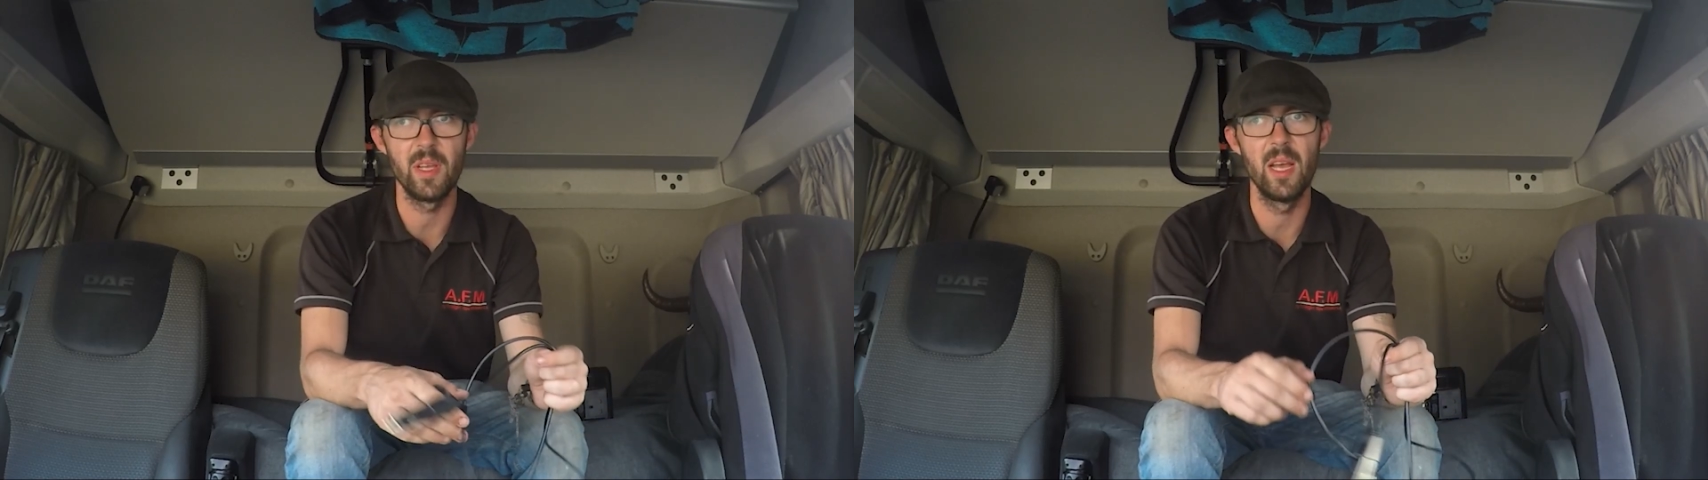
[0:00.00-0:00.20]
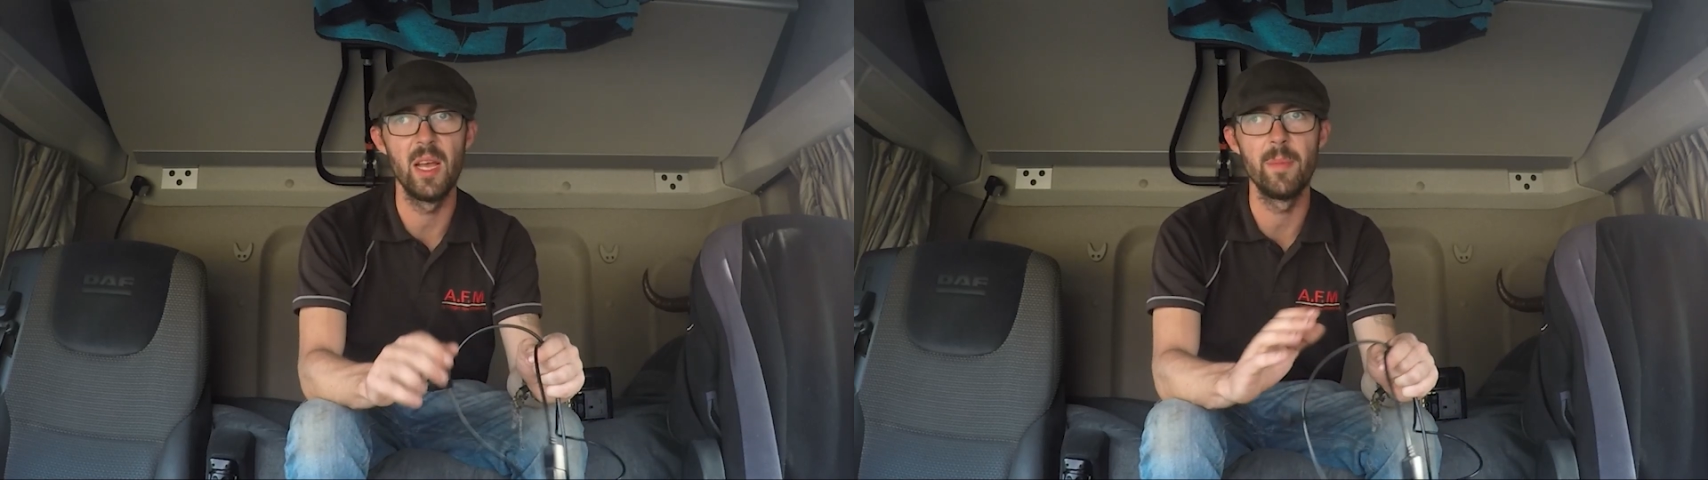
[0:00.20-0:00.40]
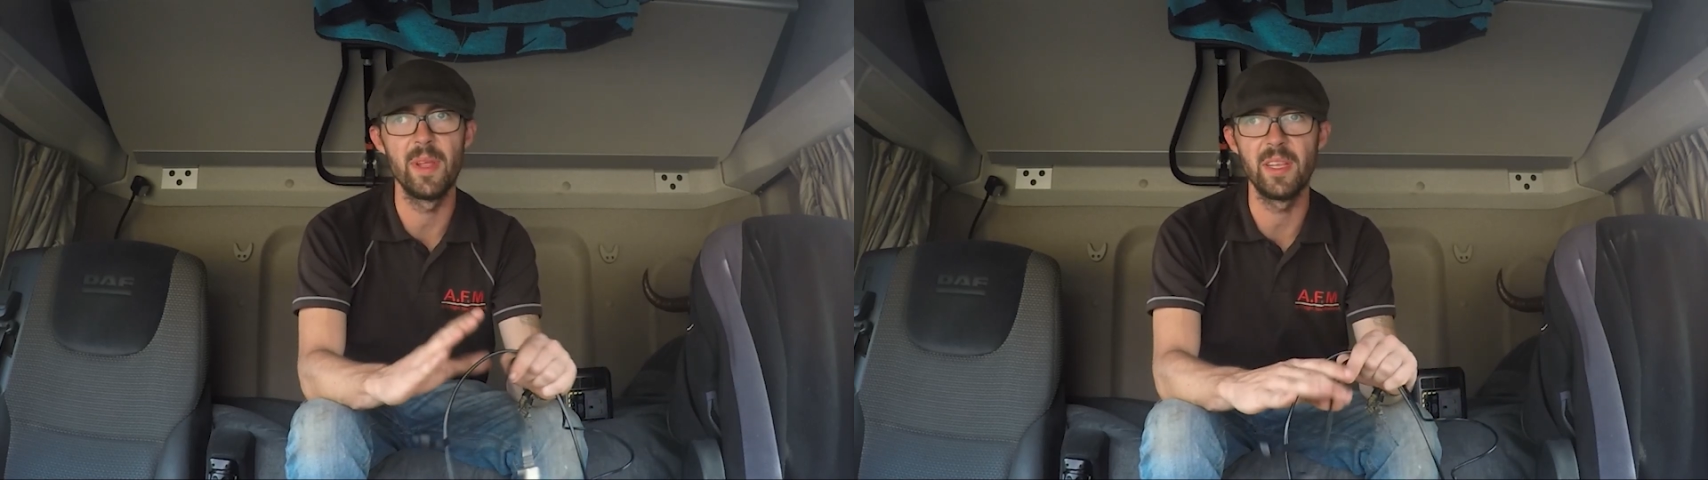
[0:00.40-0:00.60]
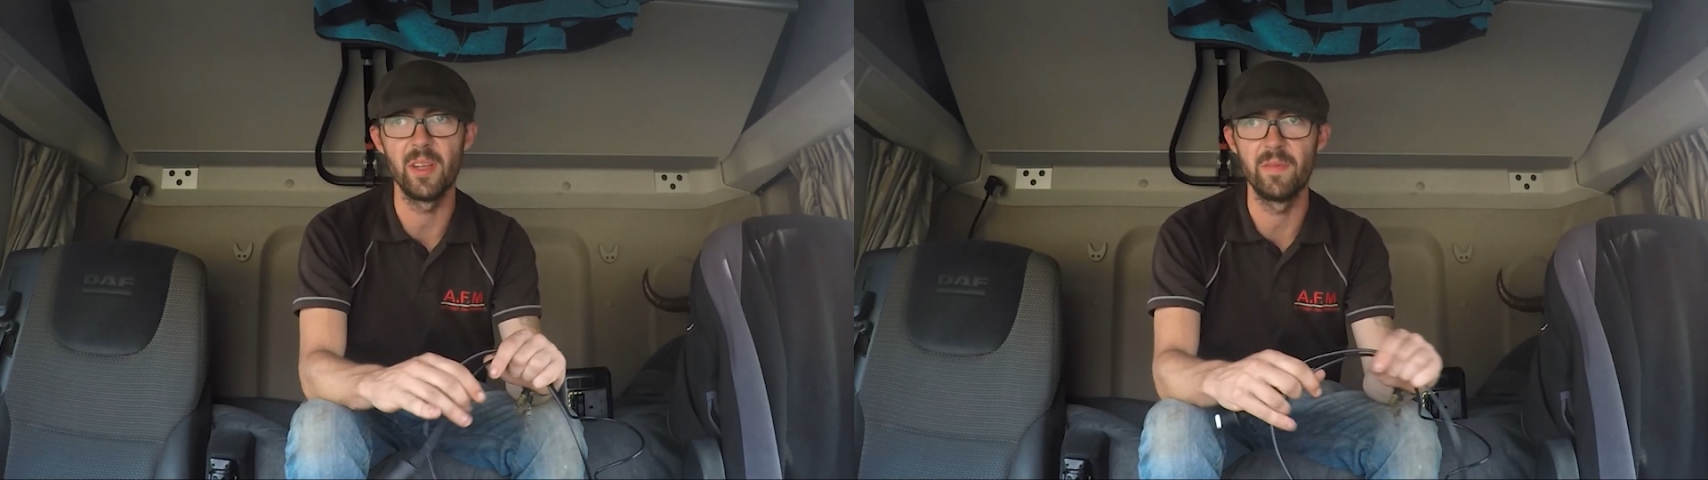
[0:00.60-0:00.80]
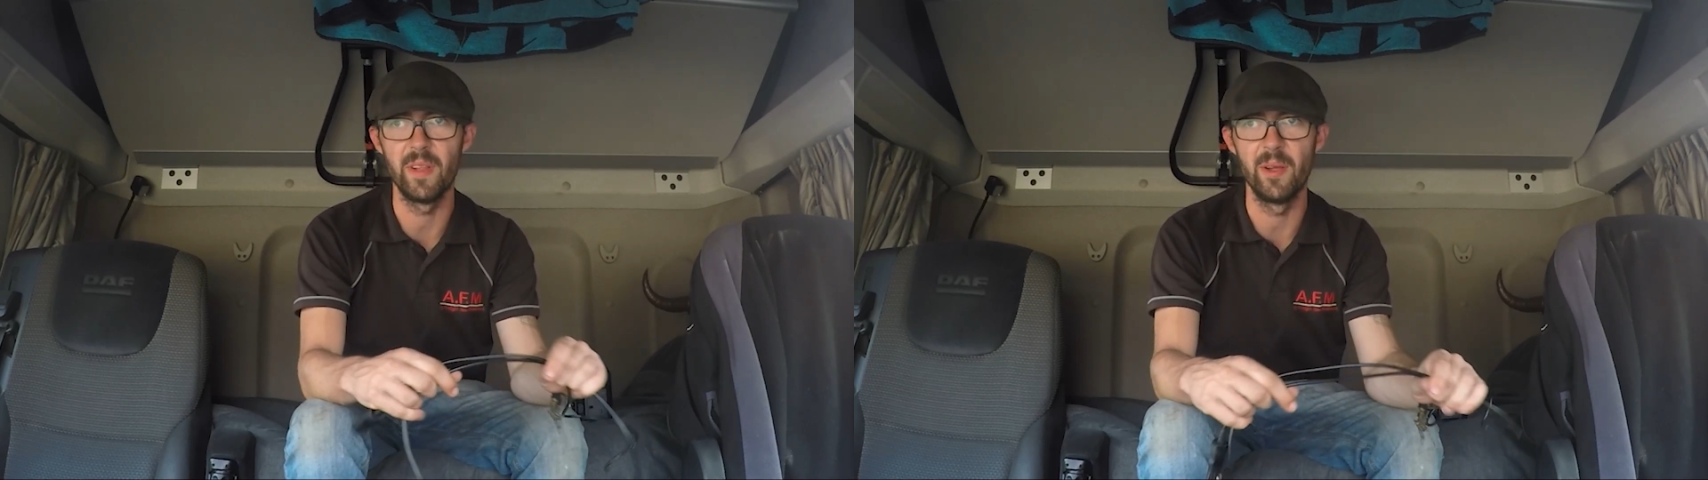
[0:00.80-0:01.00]

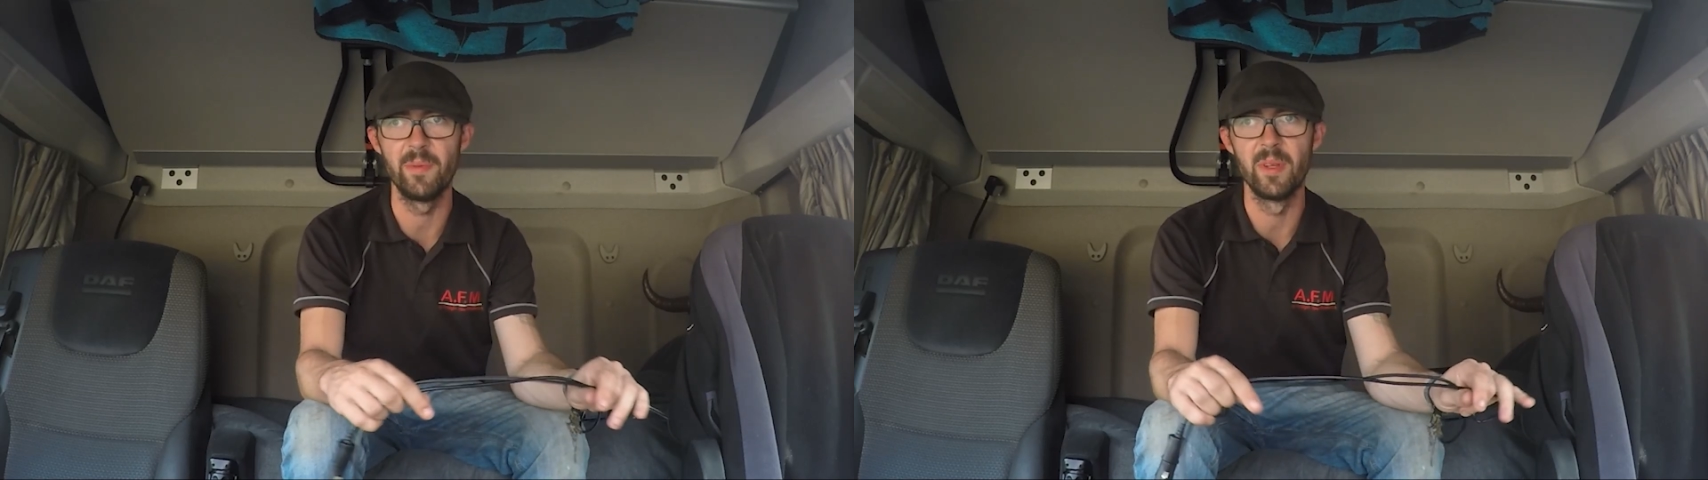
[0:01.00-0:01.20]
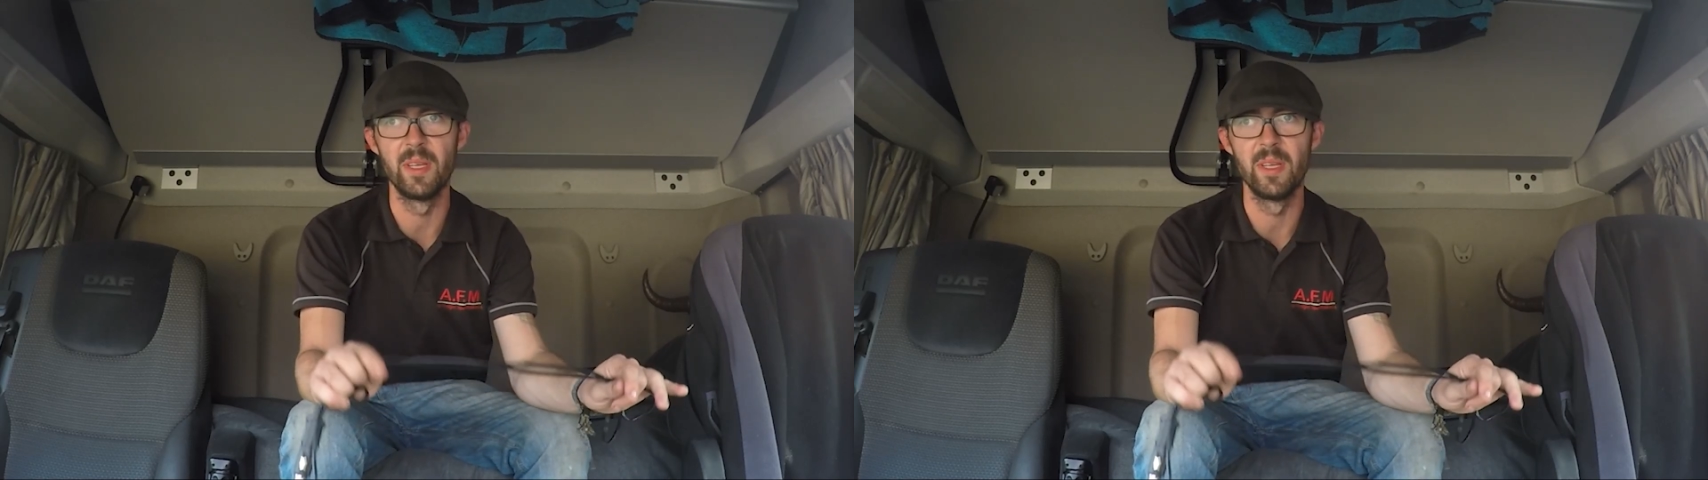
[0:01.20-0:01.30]
Ecoflow,